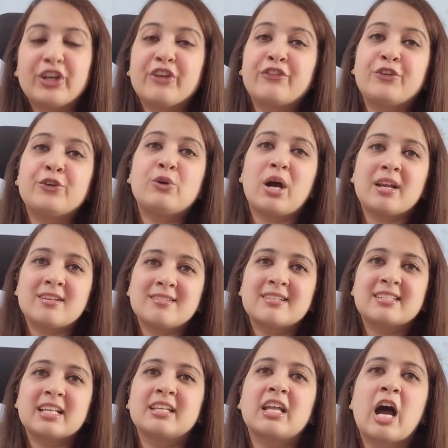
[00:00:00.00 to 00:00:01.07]
If you
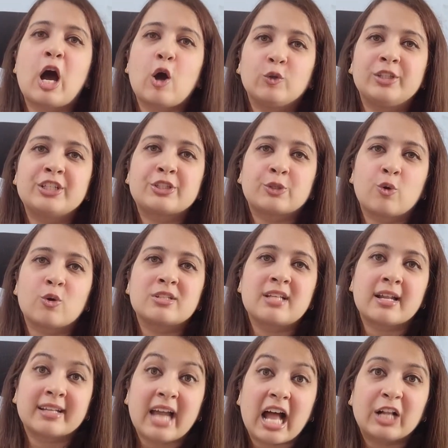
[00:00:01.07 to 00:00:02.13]
understand how the scores
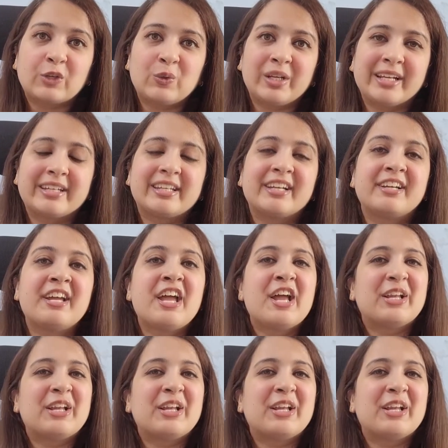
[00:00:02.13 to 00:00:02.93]
are calculated,